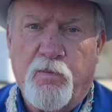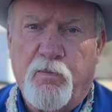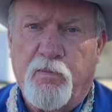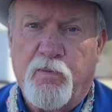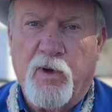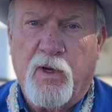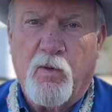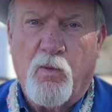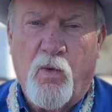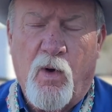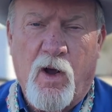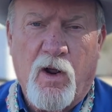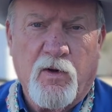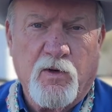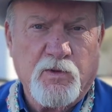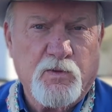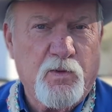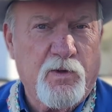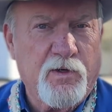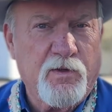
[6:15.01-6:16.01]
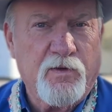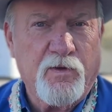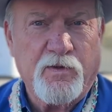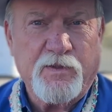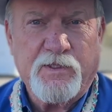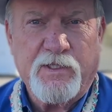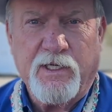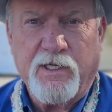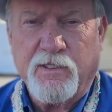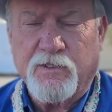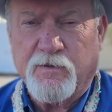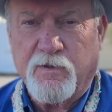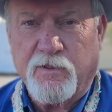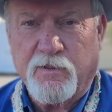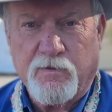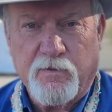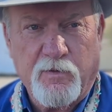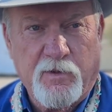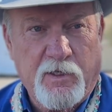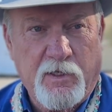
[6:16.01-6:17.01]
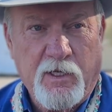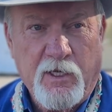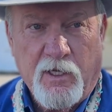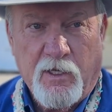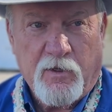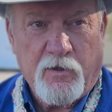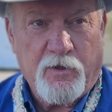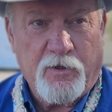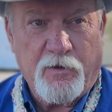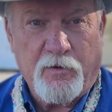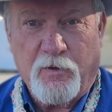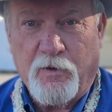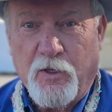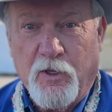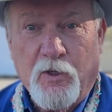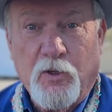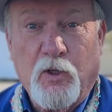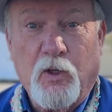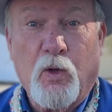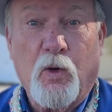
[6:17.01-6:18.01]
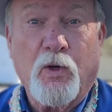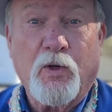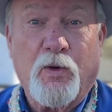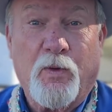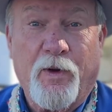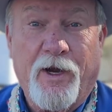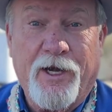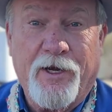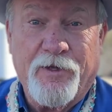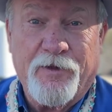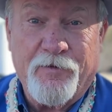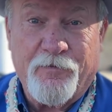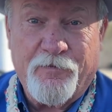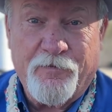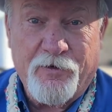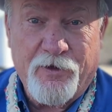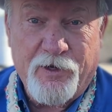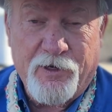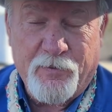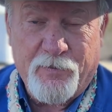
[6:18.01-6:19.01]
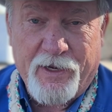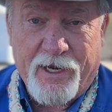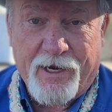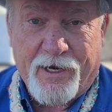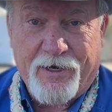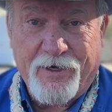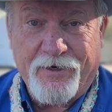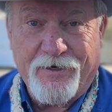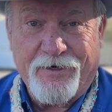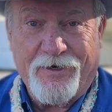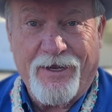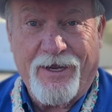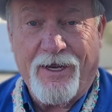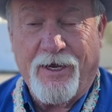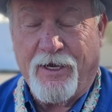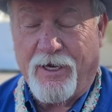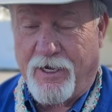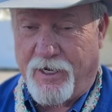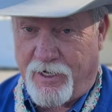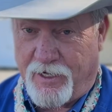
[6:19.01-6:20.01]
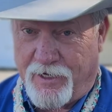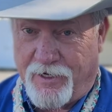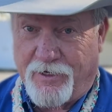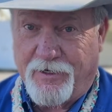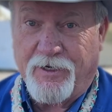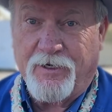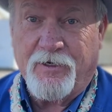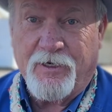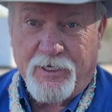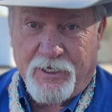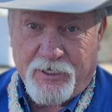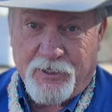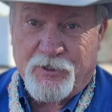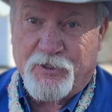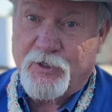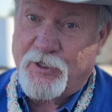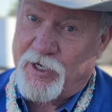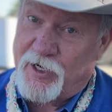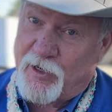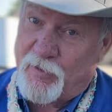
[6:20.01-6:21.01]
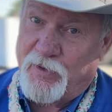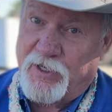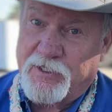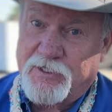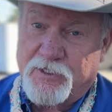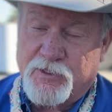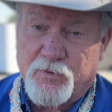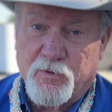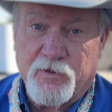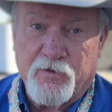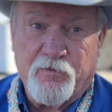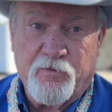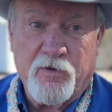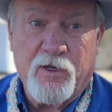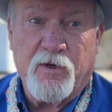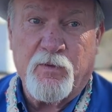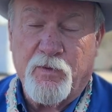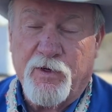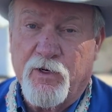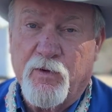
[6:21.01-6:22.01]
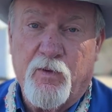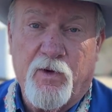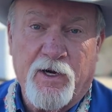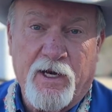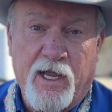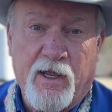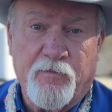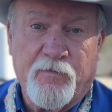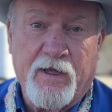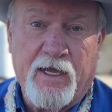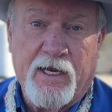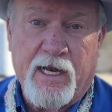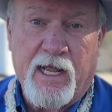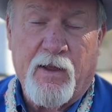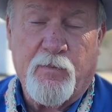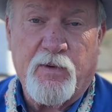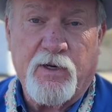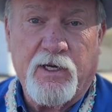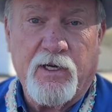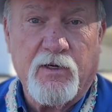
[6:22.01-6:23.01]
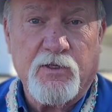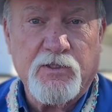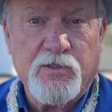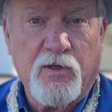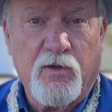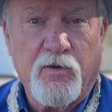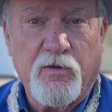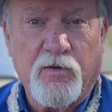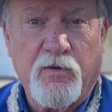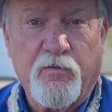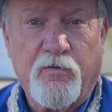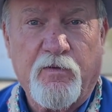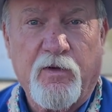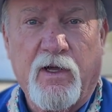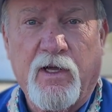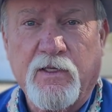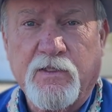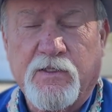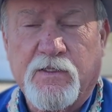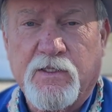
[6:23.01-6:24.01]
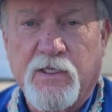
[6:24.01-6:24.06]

but water is one of those things. That's why the Lord created the flood back in the day, and he took care of business with the flood, and we don't want to have that happen here. So the floods